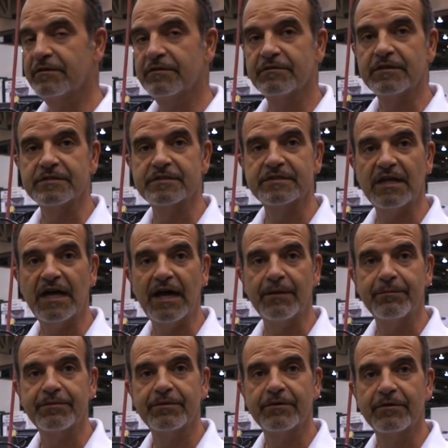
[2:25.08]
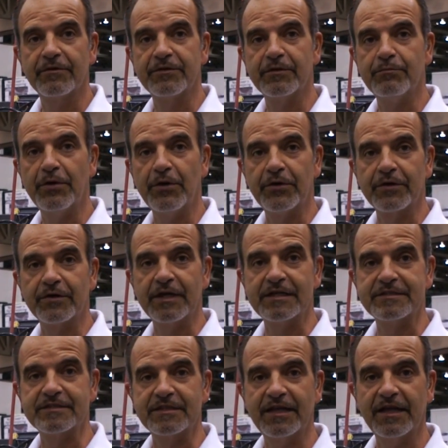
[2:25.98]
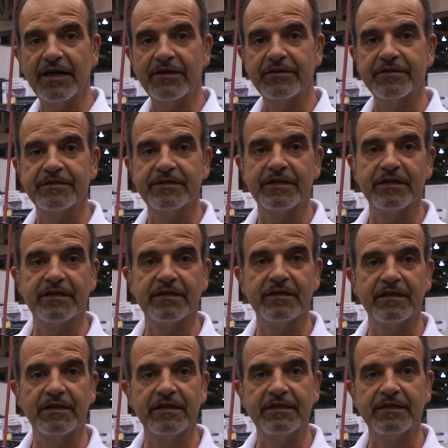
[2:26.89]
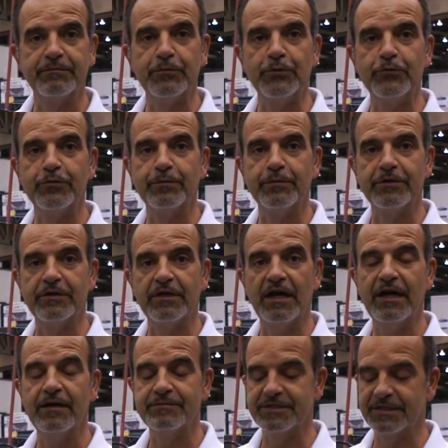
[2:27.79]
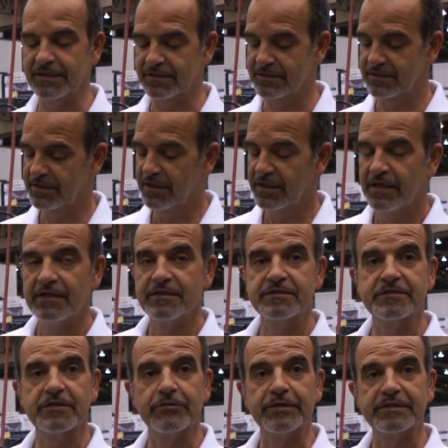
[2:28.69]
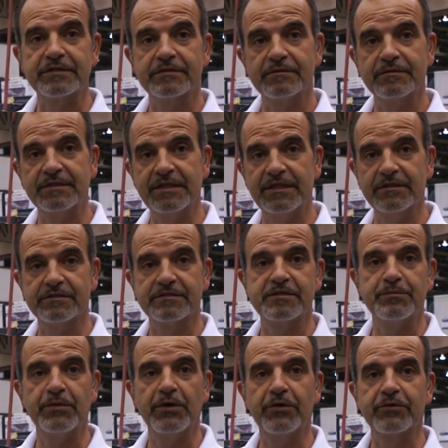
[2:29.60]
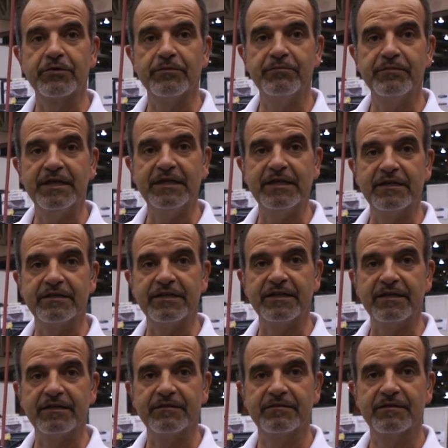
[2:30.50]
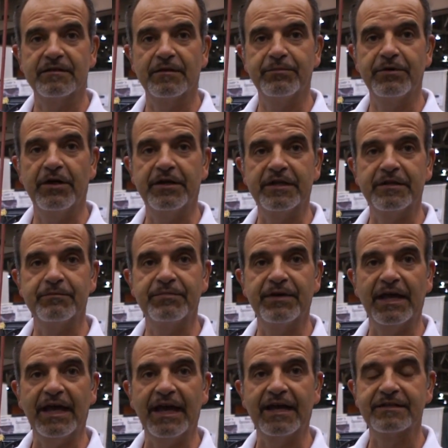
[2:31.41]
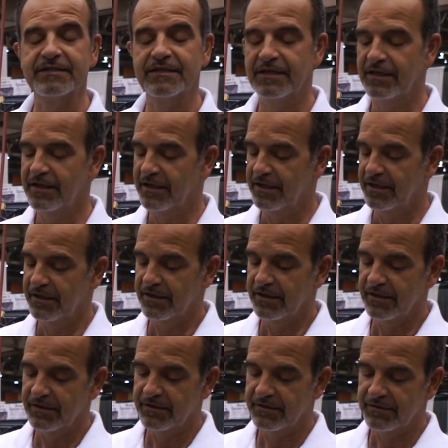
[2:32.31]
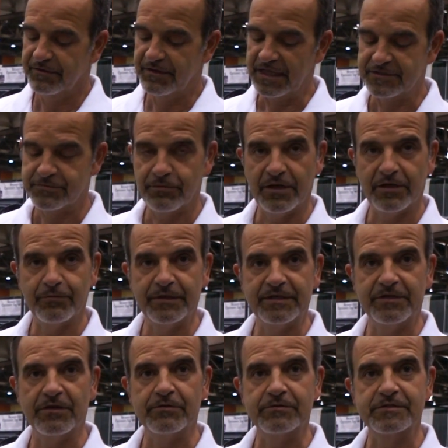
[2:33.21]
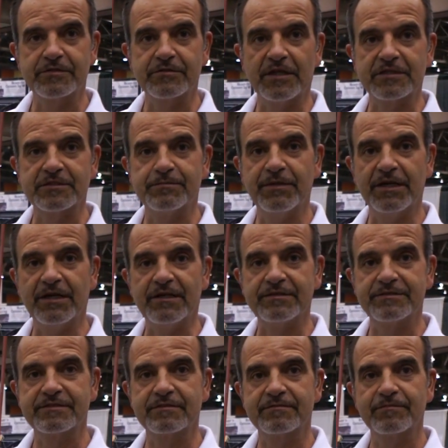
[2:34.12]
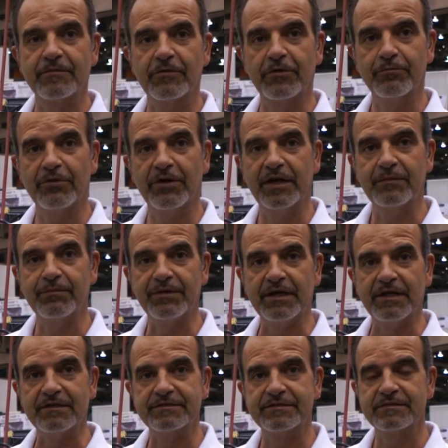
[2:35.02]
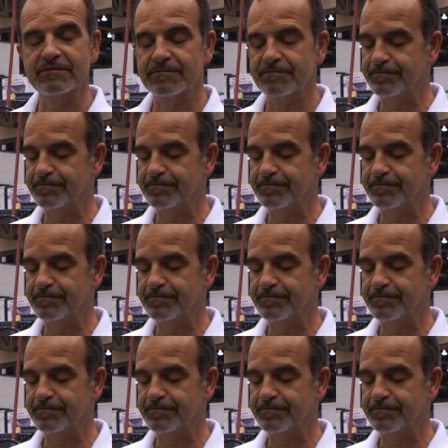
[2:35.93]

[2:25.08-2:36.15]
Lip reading: the stop or the motor has encountered an immovable object. So it kills the motor immediately upon impact. That's why we don't stretch belts or break belts.